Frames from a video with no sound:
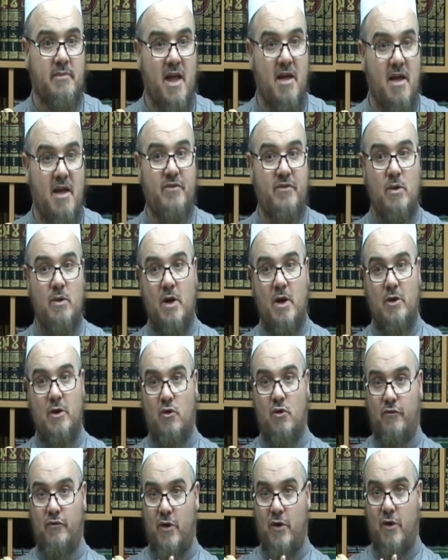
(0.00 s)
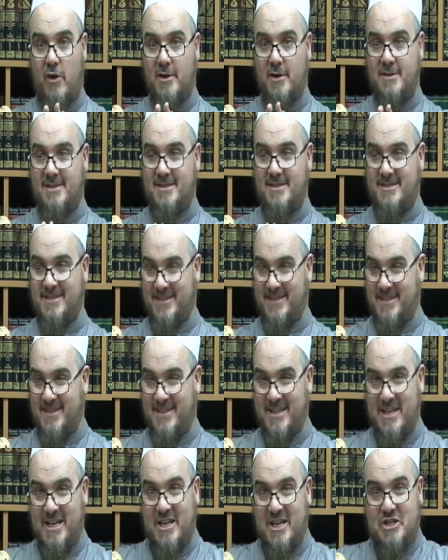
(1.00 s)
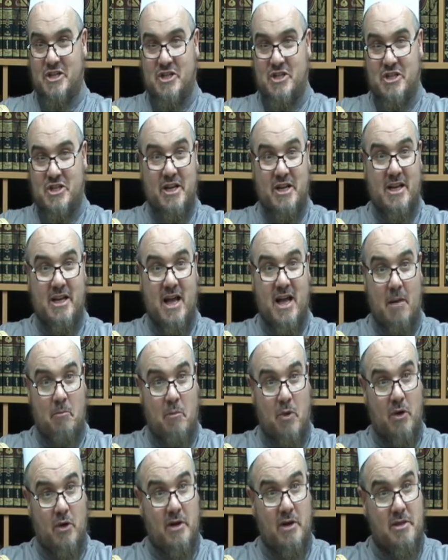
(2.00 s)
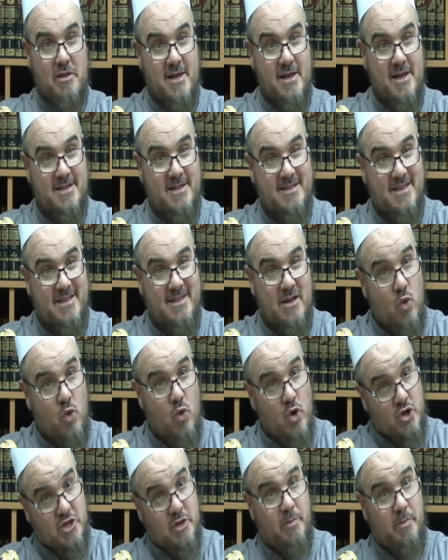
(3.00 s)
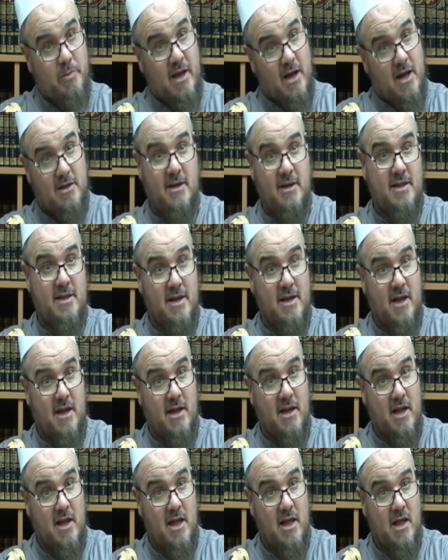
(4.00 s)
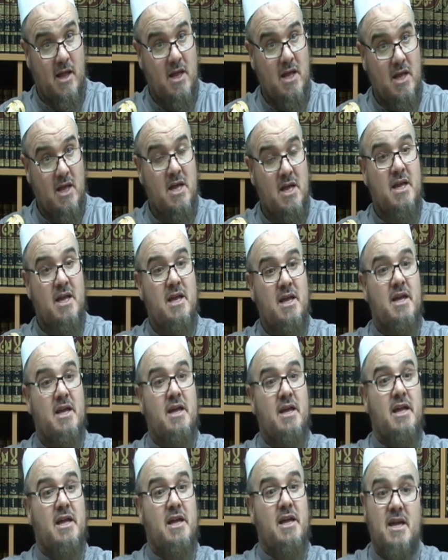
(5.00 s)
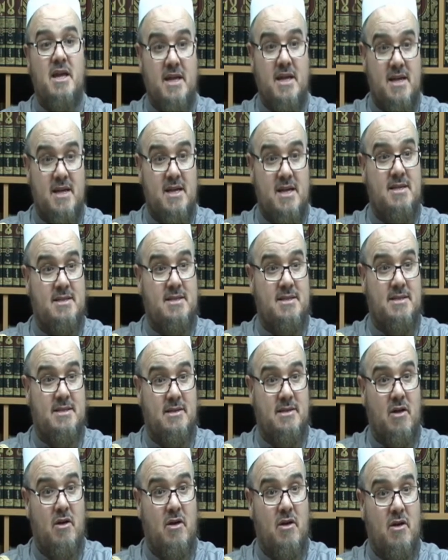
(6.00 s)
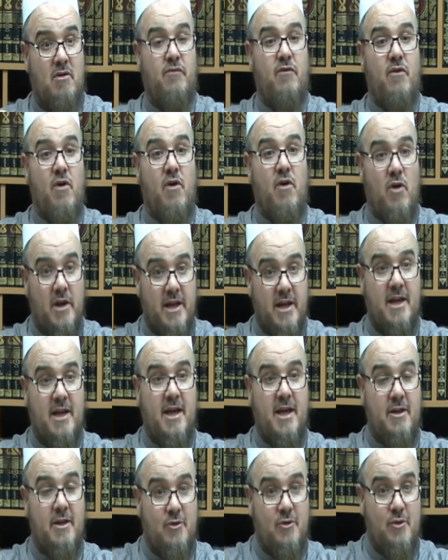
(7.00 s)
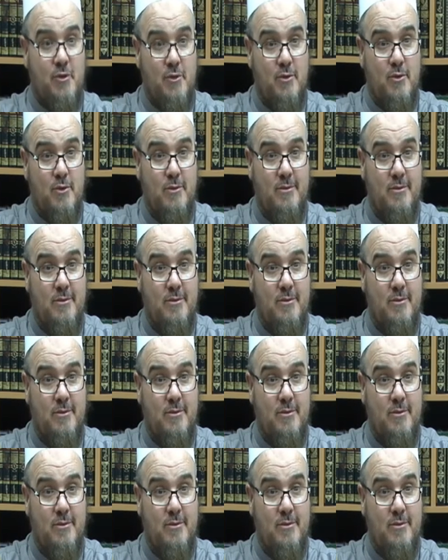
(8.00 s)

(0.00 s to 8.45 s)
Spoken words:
Everyone who falls in shirk, a polytheist, worshipping other than Allah, he is falling into